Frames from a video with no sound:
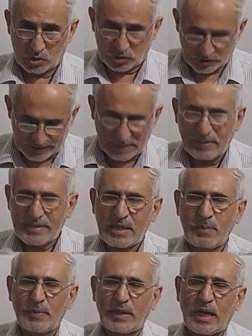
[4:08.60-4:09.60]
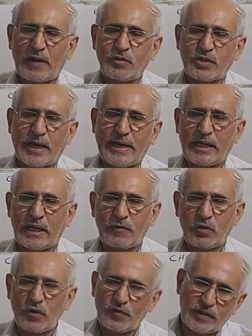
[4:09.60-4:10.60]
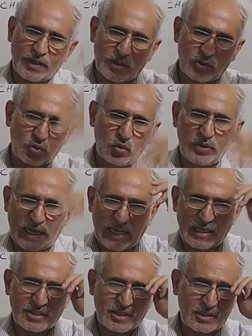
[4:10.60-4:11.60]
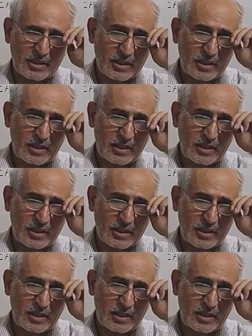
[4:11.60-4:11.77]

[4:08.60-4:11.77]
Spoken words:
Same example which I gave you, if there are two nails